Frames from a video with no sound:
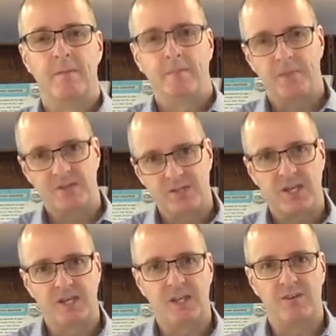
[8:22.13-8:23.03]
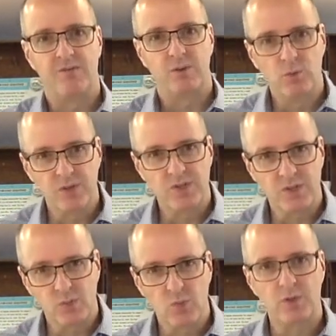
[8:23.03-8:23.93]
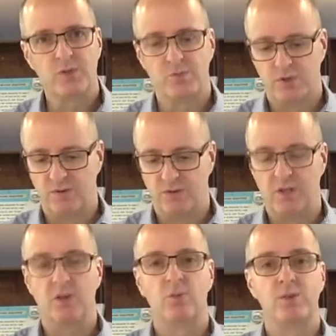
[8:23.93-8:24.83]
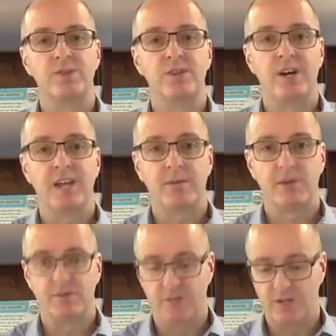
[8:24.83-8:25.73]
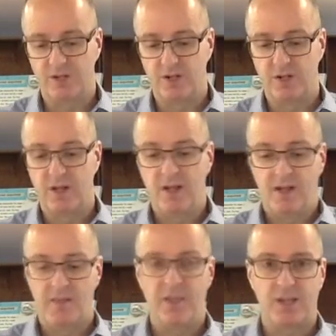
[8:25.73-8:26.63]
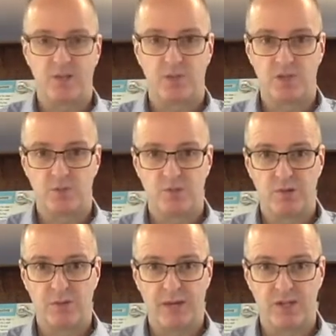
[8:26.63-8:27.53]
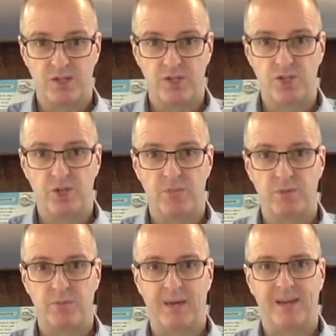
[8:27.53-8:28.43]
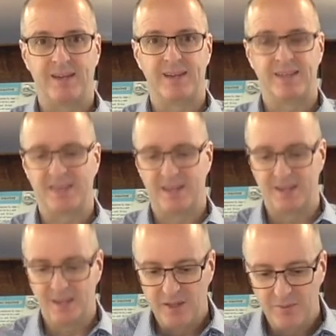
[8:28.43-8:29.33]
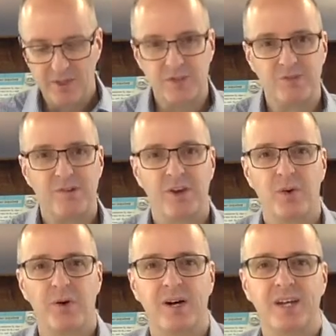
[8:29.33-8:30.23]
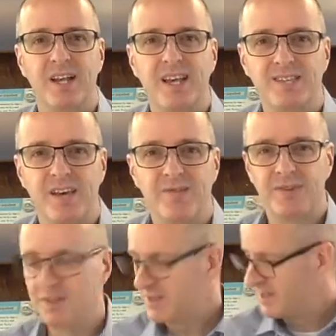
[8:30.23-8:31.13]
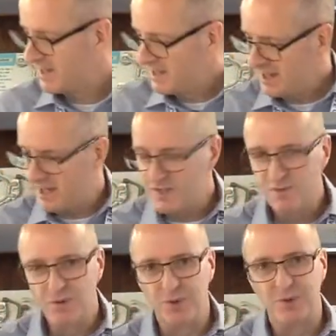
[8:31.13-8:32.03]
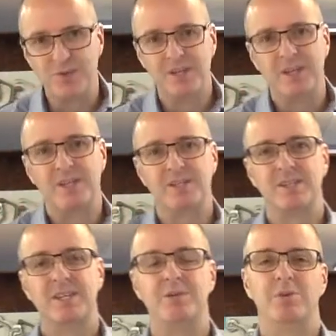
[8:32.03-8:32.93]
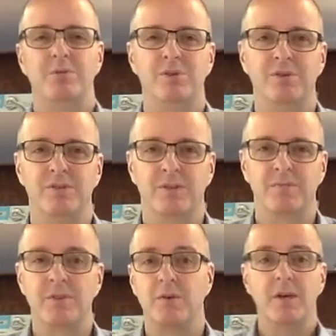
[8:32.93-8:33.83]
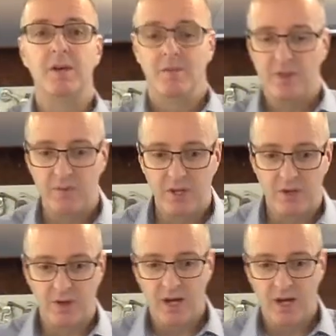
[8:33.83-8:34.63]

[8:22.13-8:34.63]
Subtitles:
The second effort, once it was moving, was dynamic friction, and that's where the spring balance jumped back like that because we required less effort, less force to keep it moving. So there we go.